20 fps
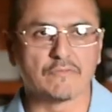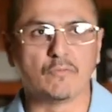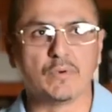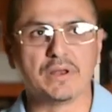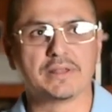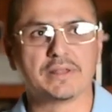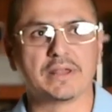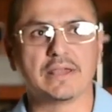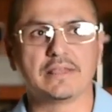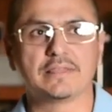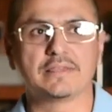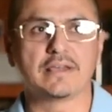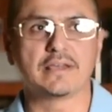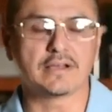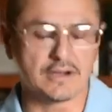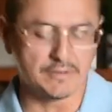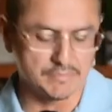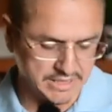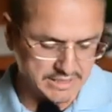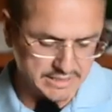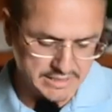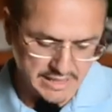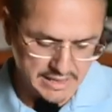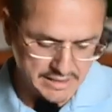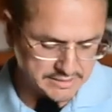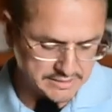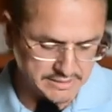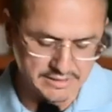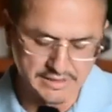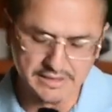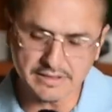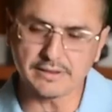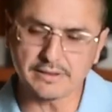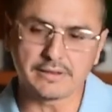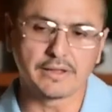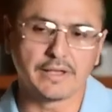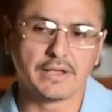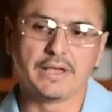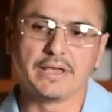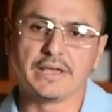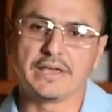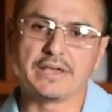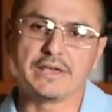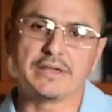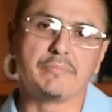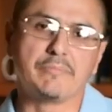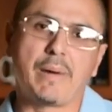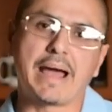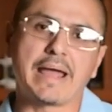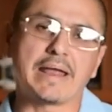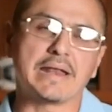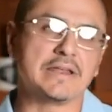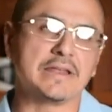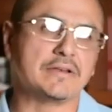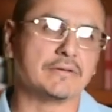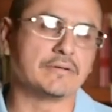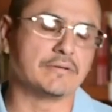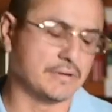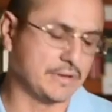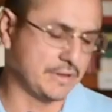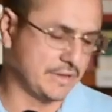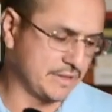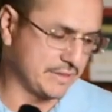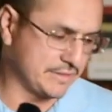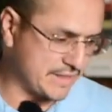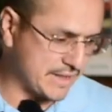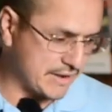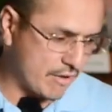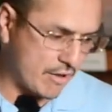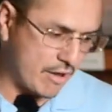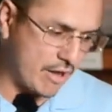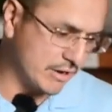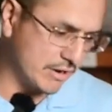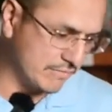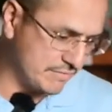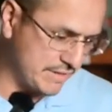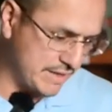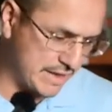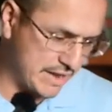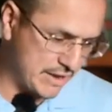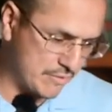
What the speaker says: When Satan comes against us, he's mightier than all of that.